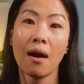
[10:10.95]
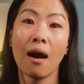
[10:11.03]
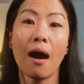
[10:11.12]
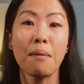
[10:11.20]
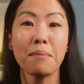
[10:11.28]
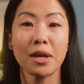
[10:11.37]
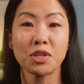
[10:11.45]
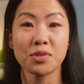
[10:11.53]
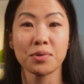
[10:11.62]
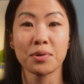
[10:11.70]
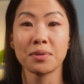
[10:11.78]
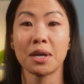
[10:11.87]
I made
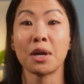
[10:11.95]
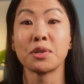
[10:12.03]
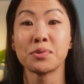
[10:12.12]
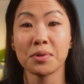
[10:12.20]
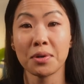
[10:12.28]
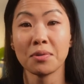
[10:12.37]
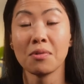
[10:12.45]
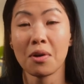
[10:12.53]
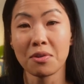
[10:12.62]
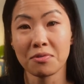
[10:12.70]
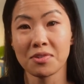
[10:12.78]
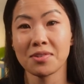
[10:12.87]
sure that I took a
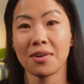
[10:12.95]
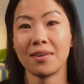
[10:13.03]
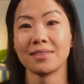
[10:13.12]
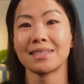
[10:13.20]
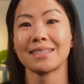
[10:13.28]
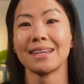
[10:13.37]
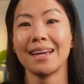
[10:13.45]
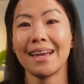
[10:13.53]
lot of shots.